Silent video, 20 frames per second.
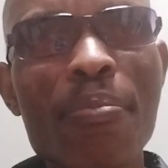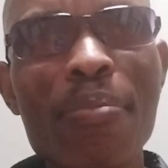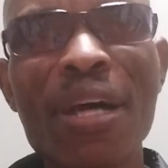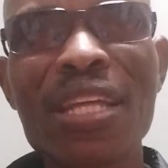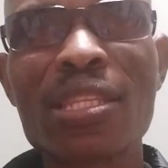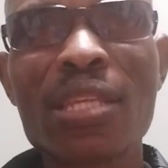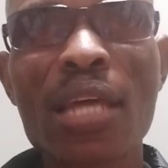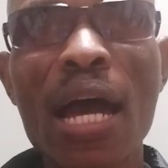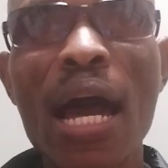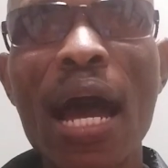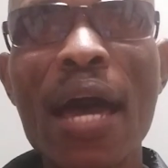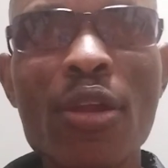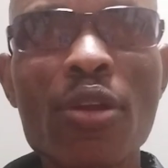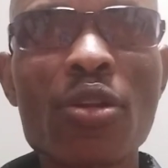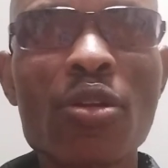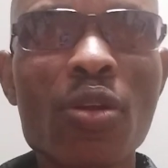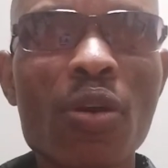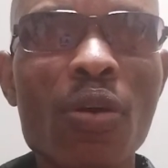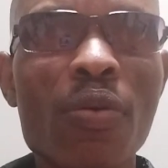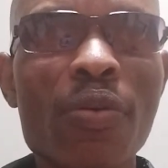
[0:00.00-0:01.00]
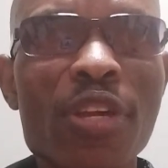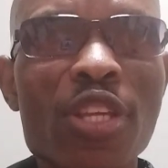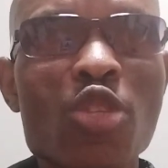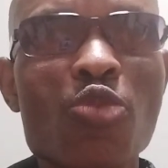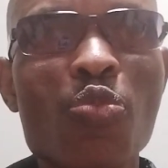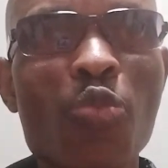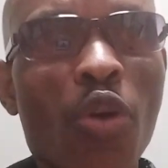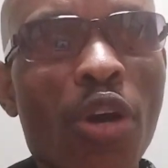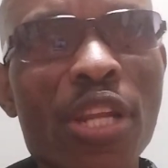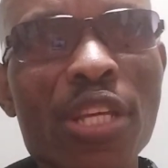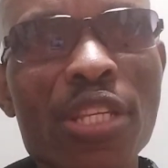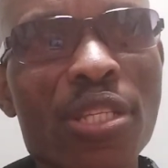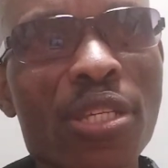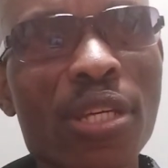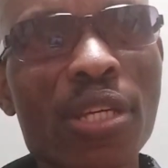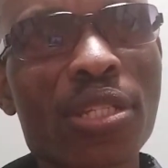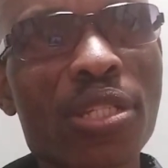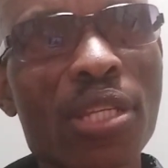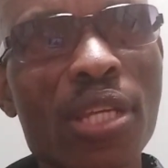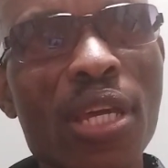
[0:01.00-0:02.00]
But I don't know, it's
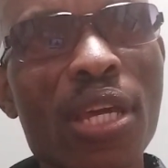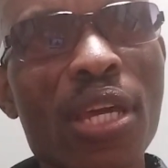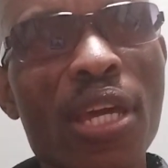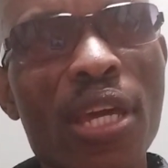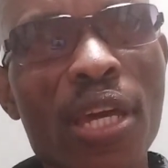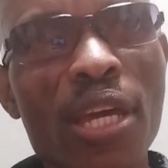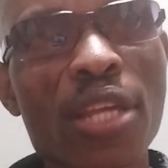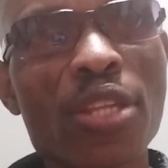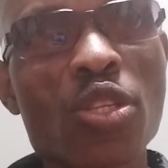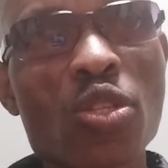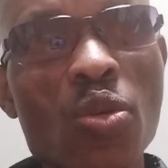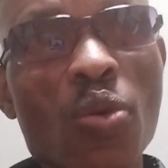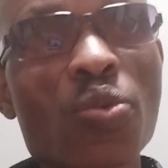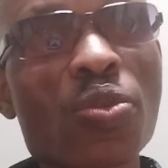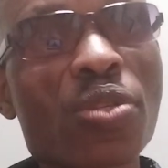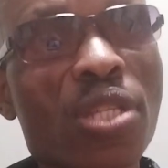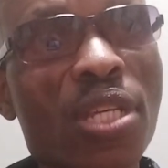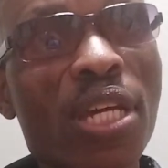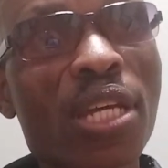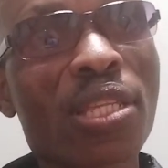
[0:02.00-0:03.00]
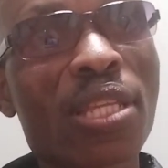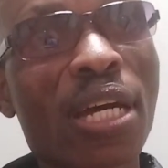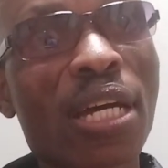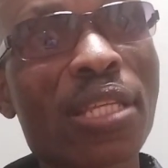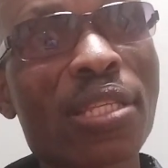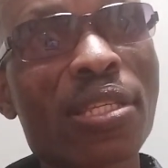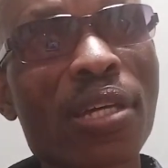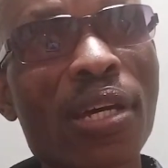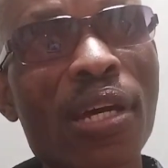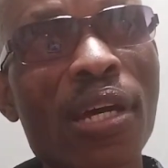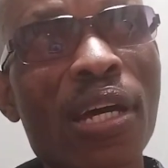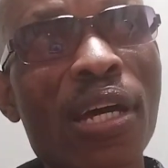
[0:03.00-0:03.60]
politics. It's so sad that